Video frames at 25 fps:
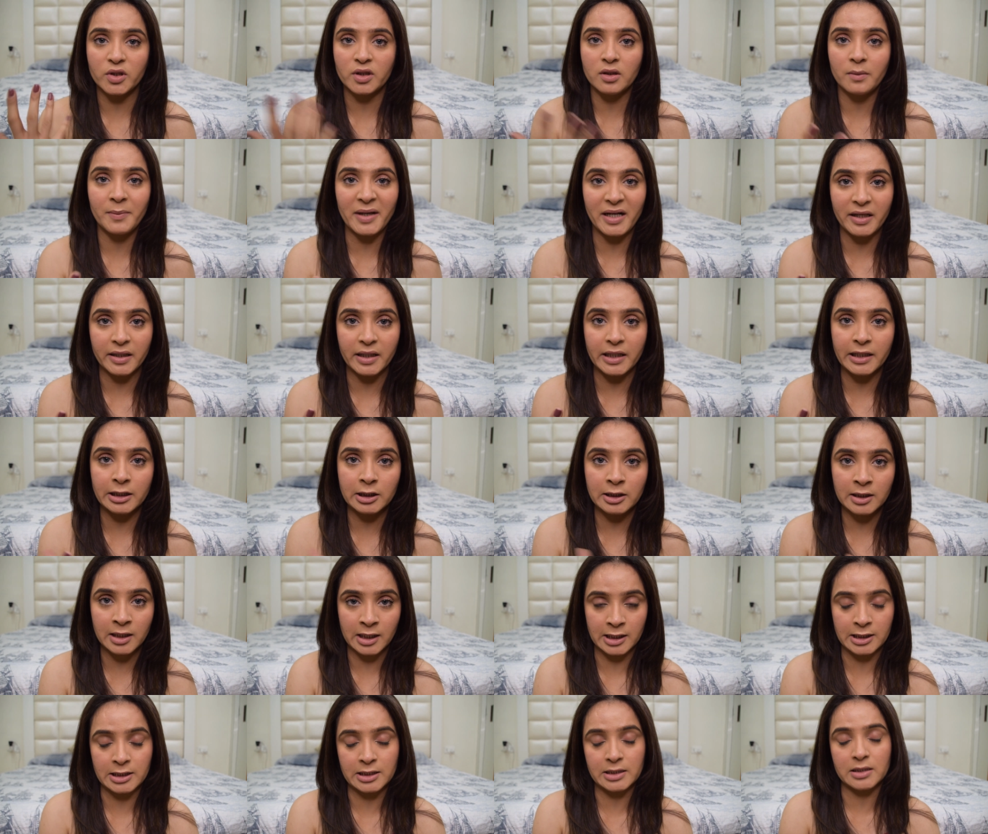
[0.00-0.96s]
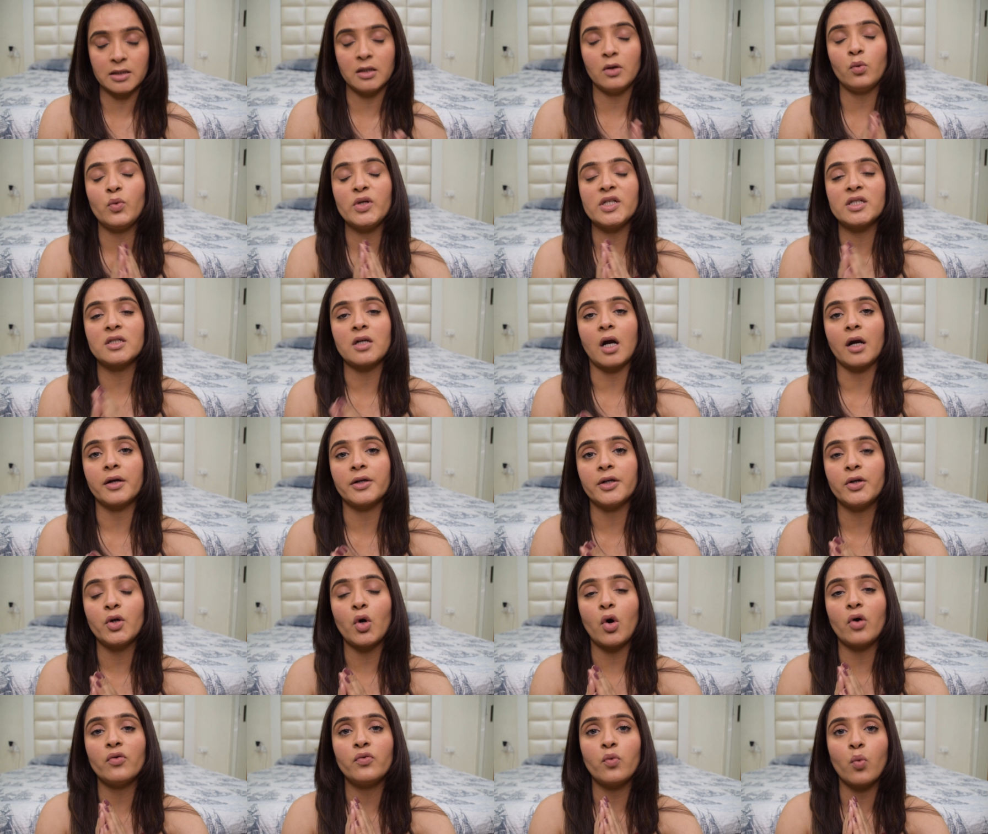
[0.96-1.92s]
with the medicated cleanser, we
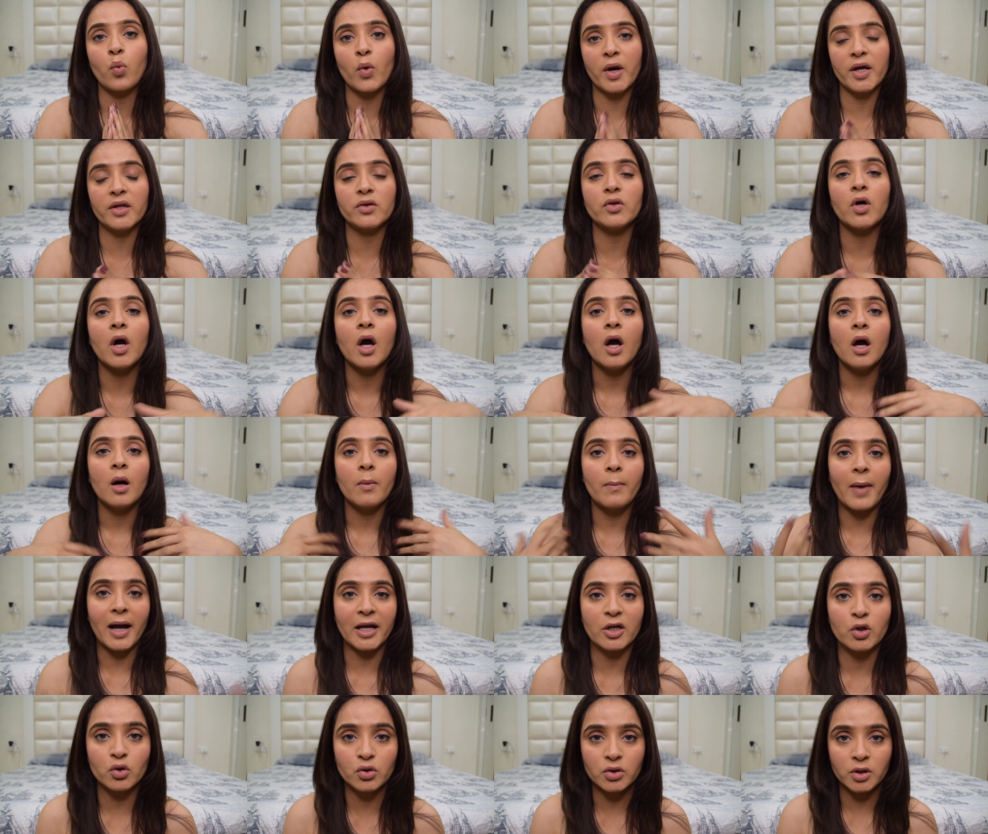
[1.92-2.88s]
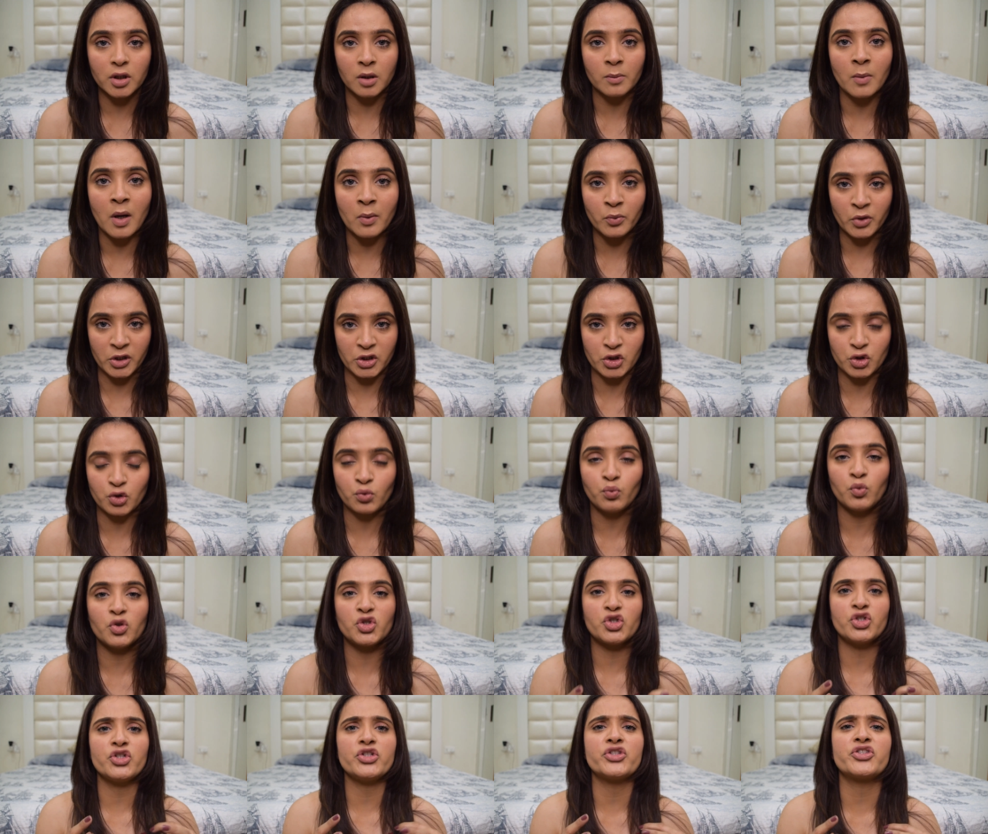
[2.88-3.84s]
started off with
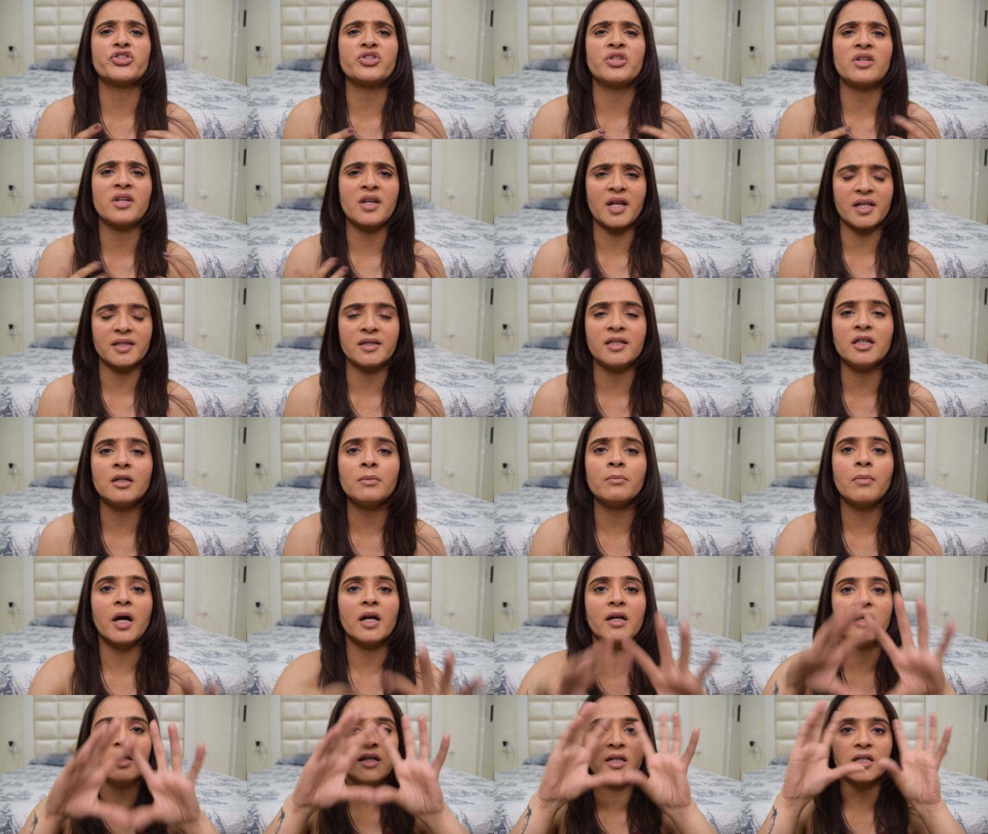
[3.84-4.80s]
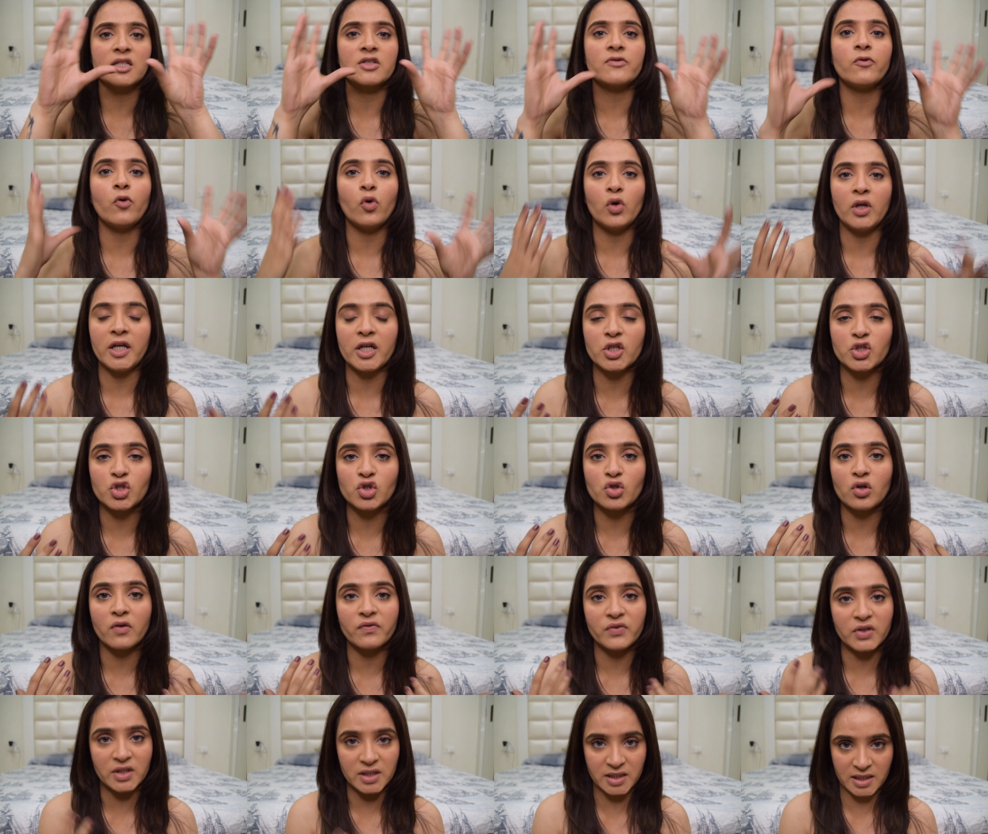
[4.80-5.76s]
microdermabrasion, which is nothing but an
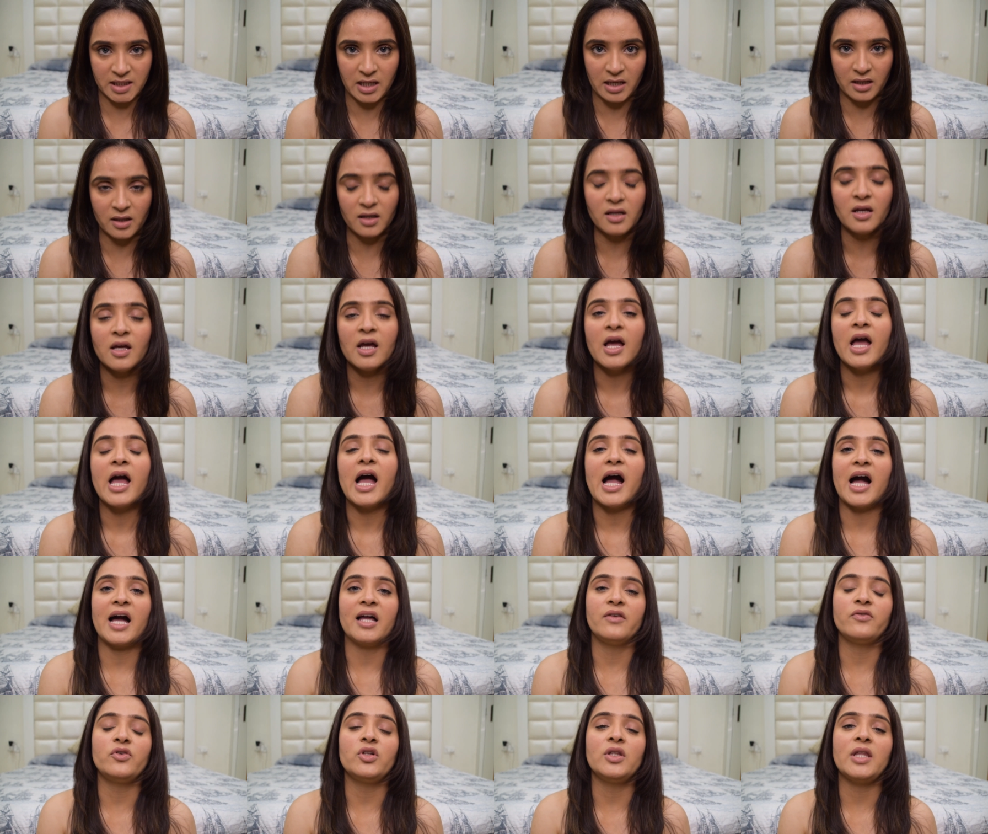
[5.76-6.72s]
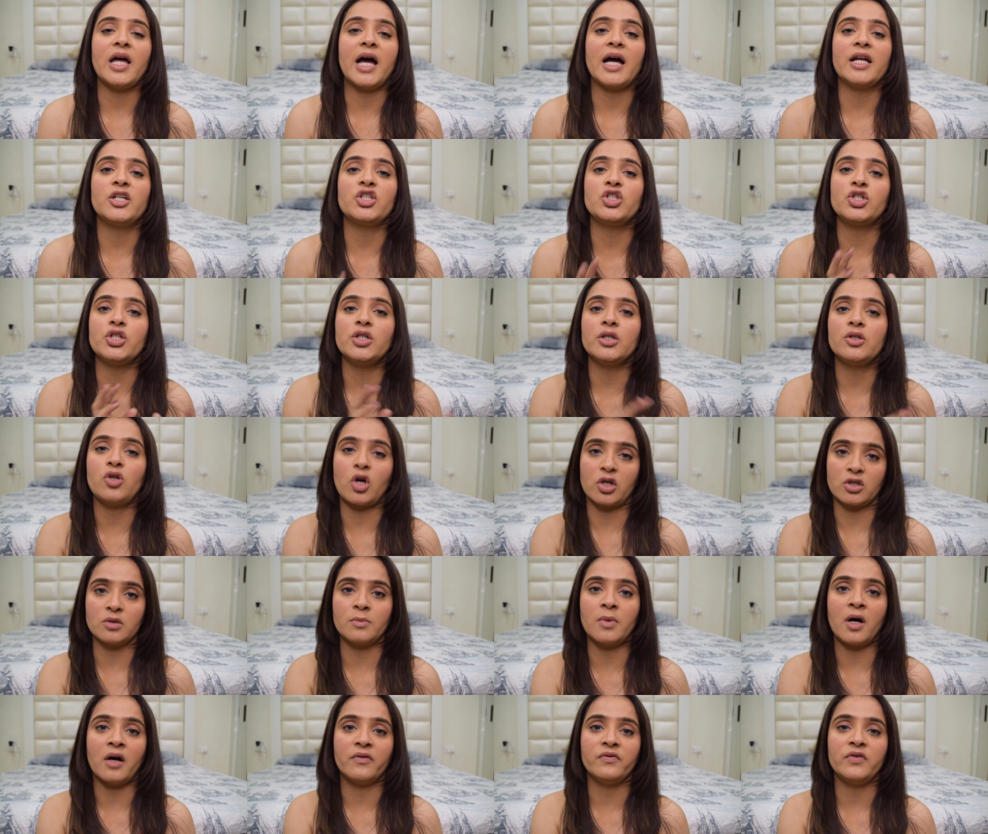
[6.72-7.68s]
exfoliation of the skin. And for that,
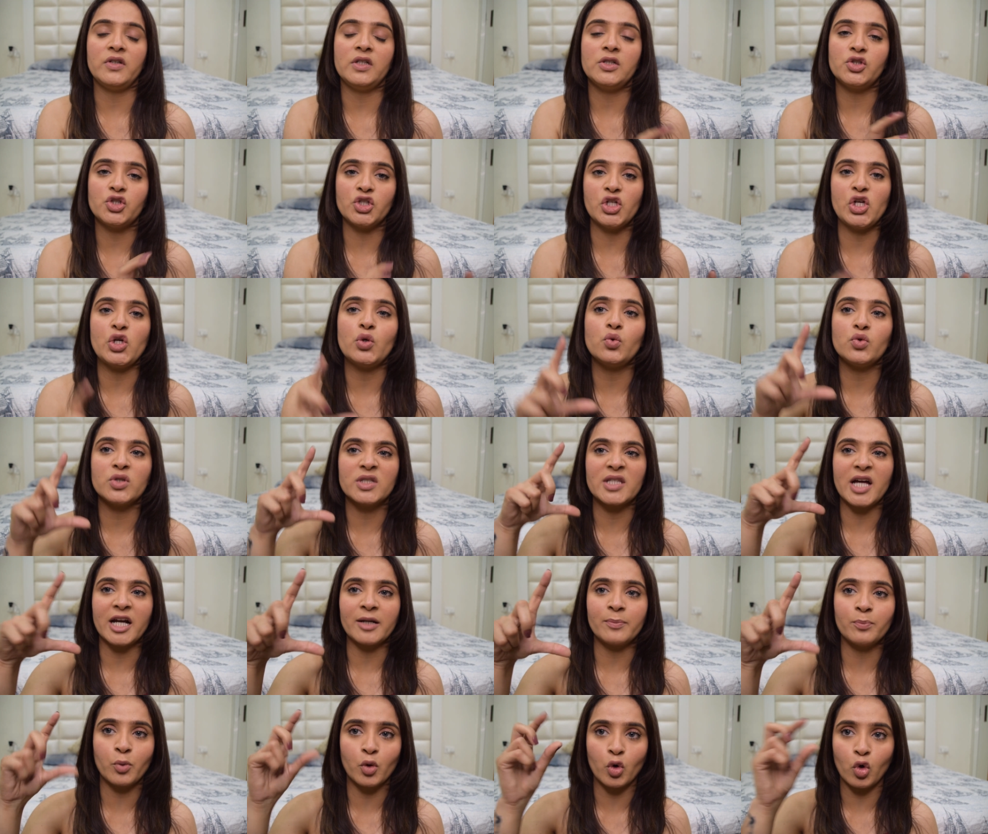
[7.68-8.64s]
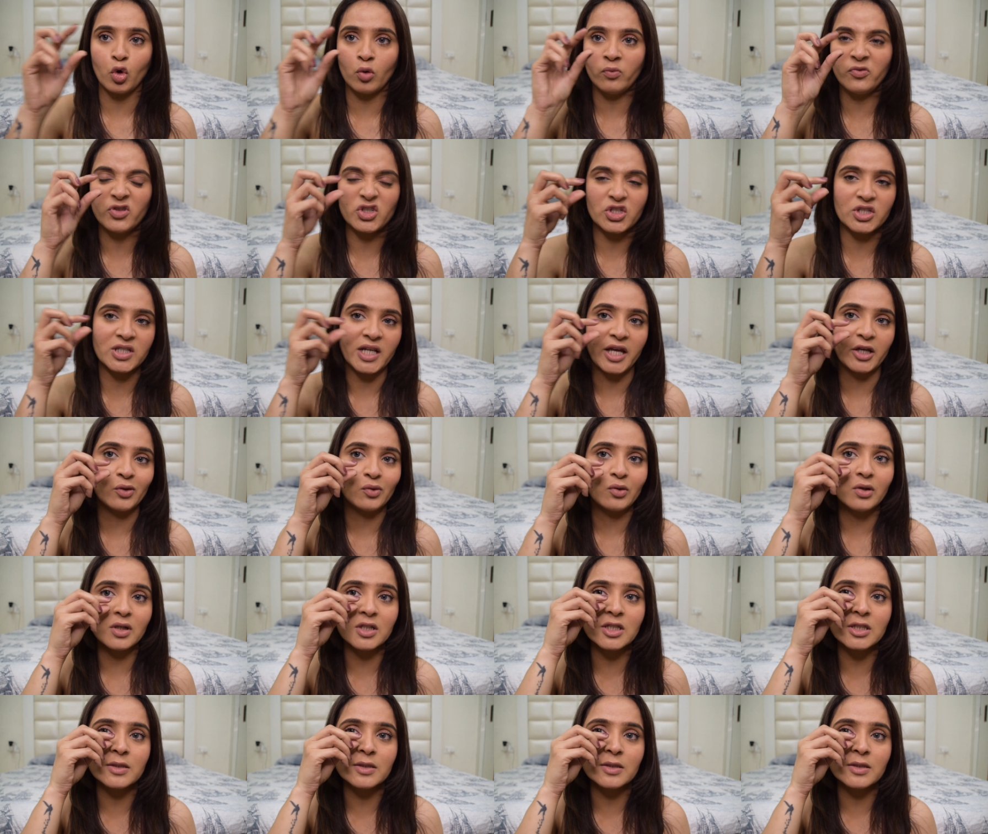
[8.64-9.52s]
Dr. Bhavneet, she used that probe, which is a